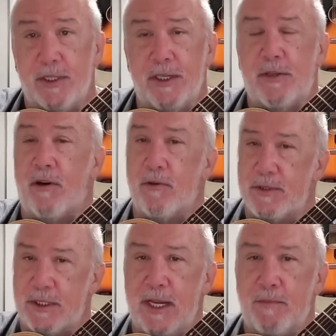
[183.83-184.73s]
guitar
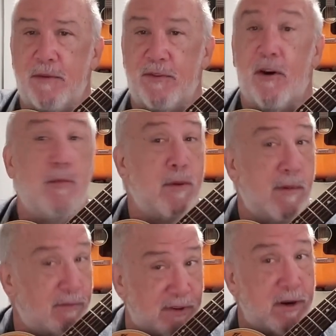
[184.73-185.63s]
was an Epiphone, but
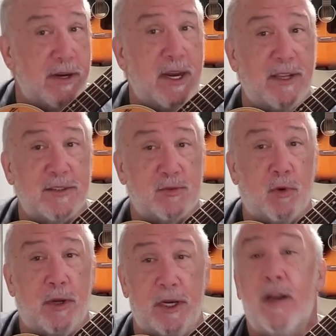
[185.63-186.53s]
my very next
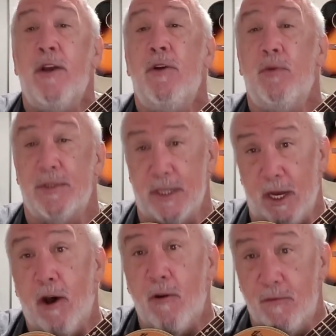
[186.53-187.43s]
one was an
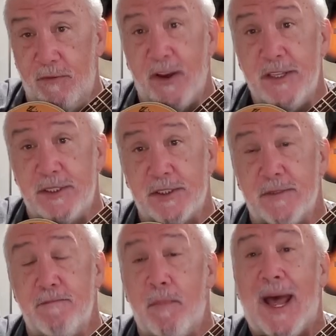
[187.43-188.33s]

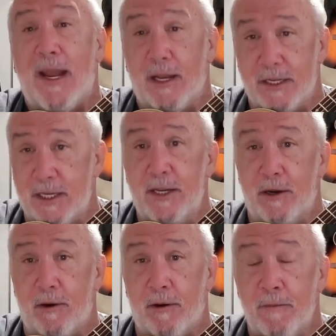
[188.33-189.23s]
Ovation
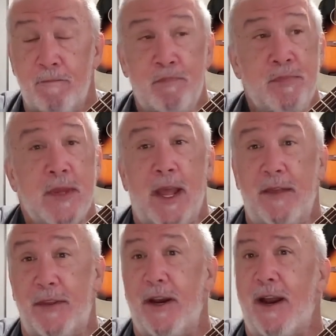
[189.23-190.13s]
Balladeer.
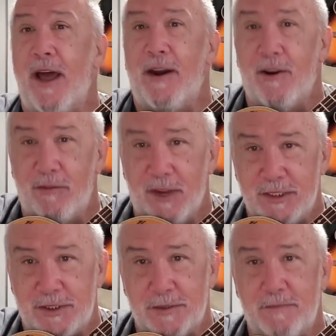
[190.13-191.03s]
And then I got an
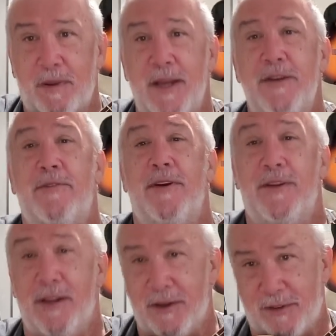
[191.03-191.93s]
Ovation
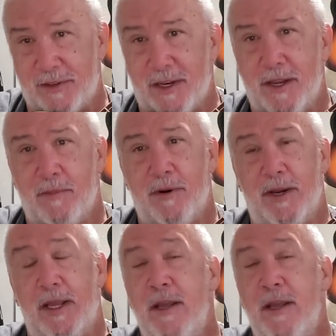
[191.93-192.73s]
Patriot, then a Celebrity.